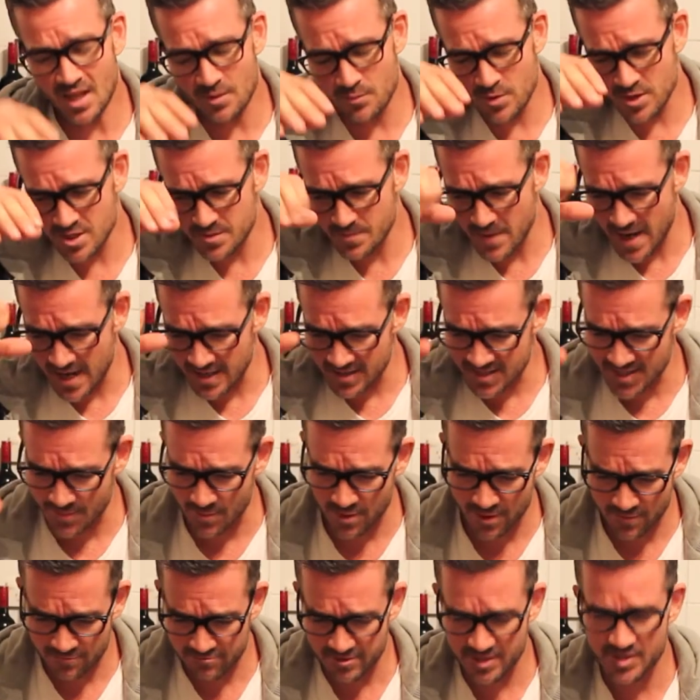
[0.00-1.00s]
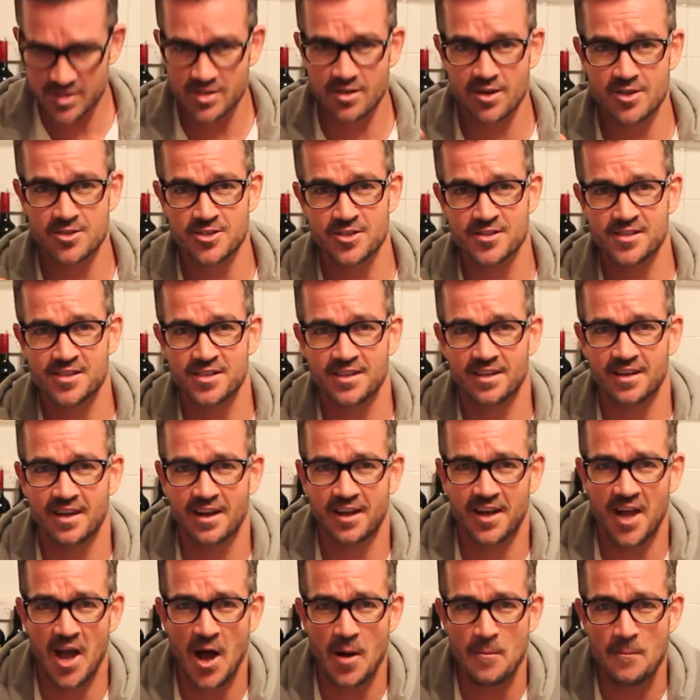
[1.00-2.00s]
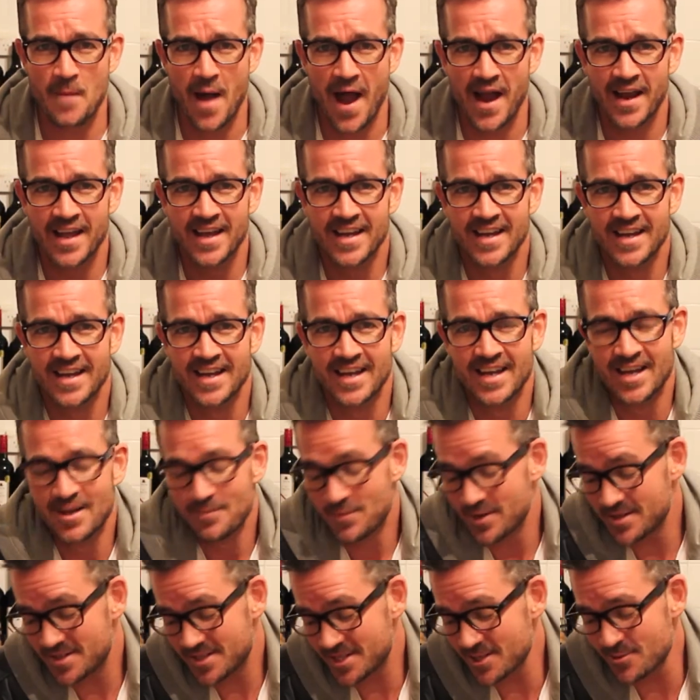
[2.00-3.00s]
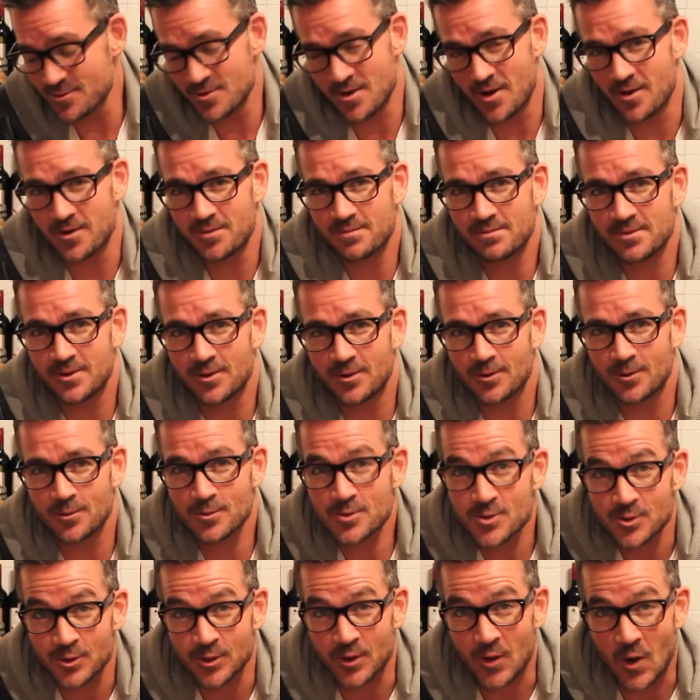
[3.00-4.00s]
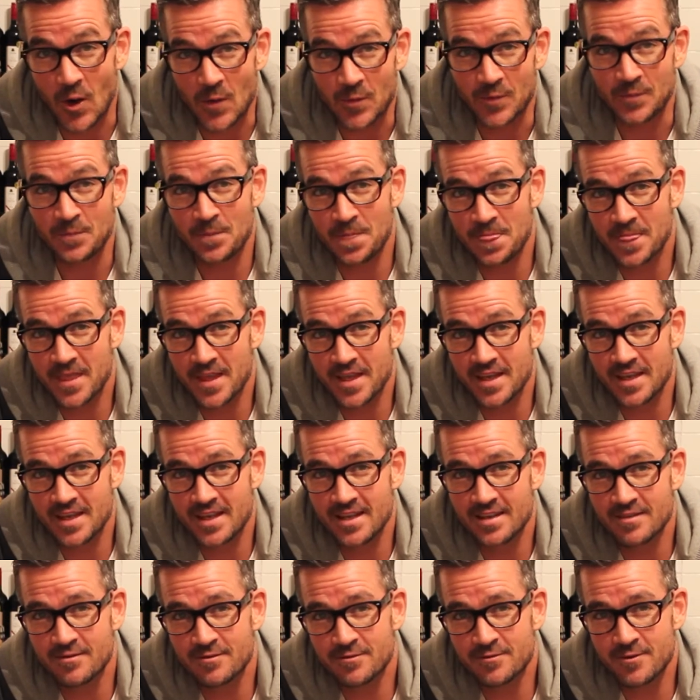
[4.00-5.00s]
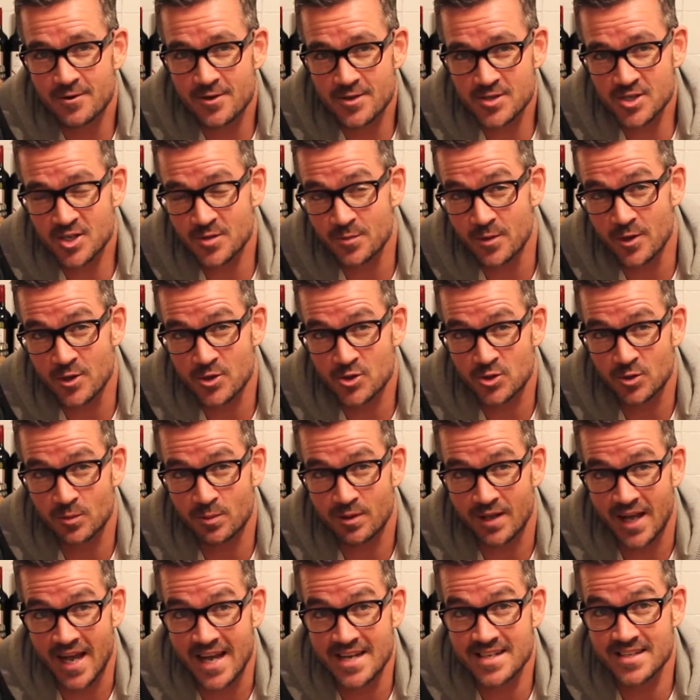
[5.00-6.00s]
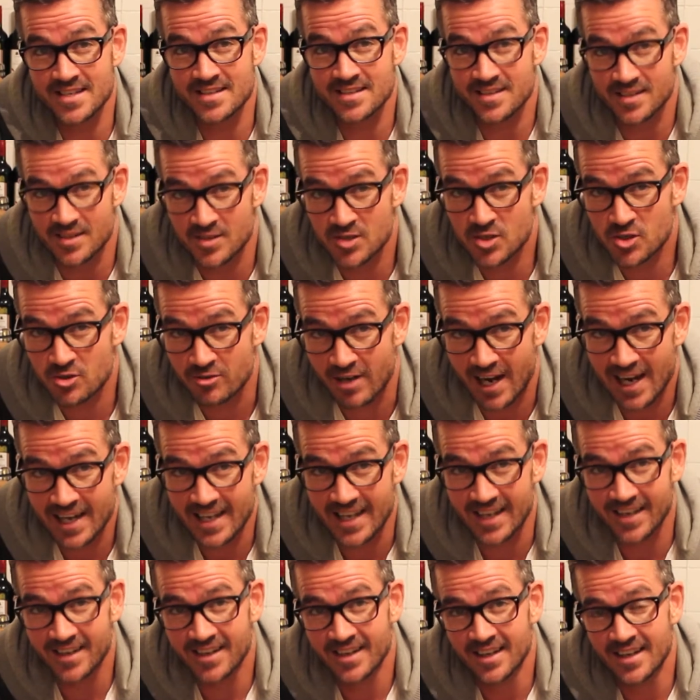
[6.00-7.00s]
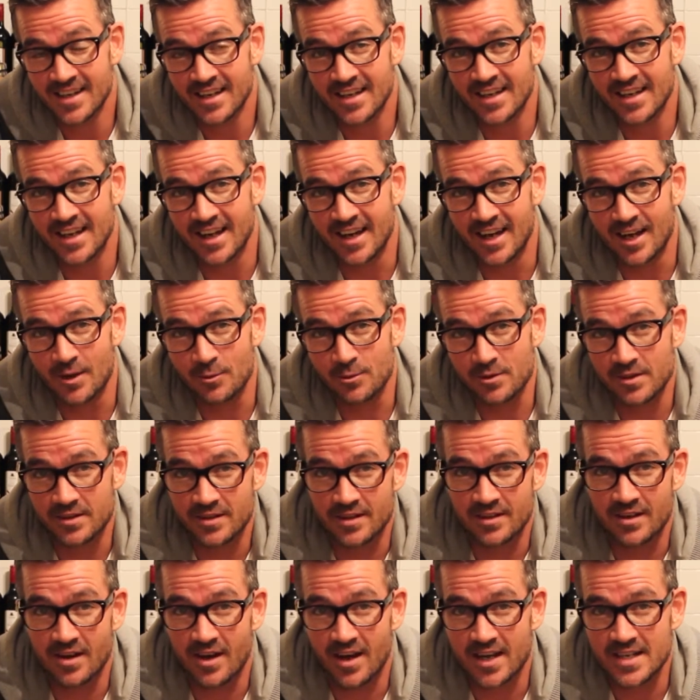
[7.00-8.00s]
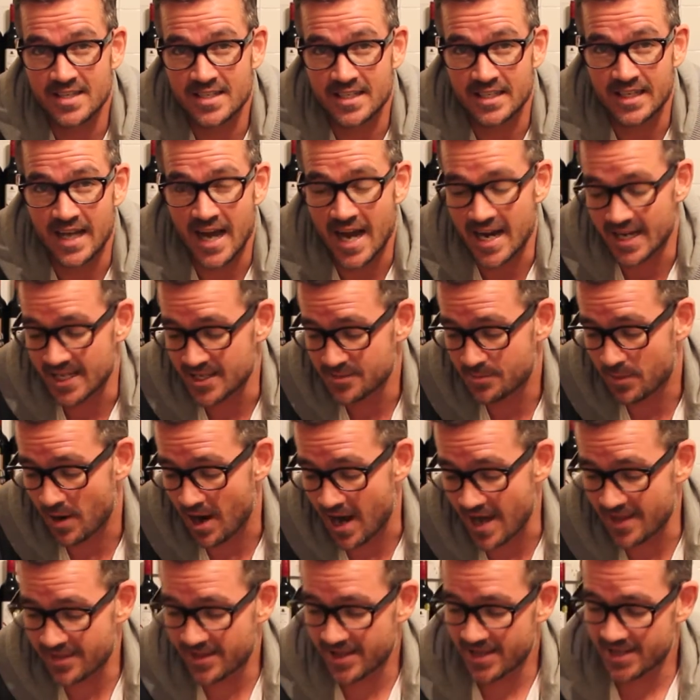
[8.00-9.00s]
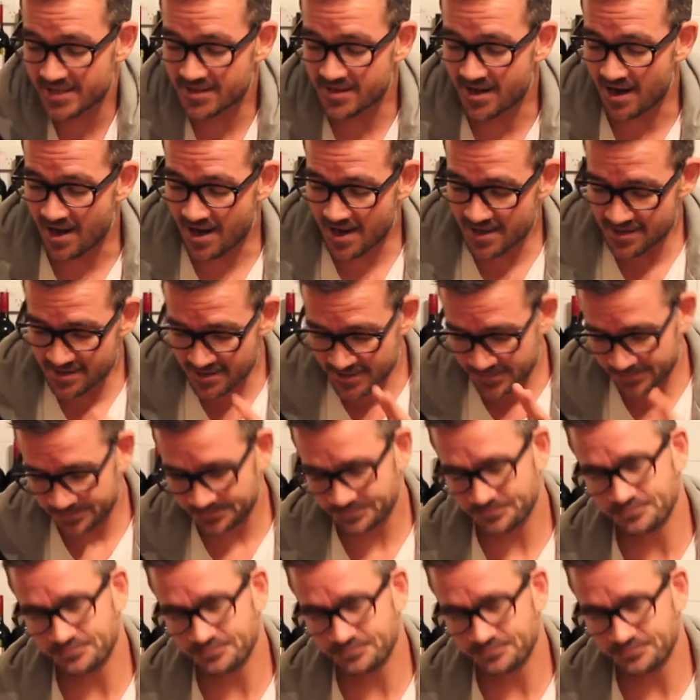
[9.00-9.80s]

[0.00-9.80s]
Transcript: But it's made somewhat of a resurgence and a comeback, but it's still not all too common. The first commercial plantings in Australia were in the 1980s by these guys,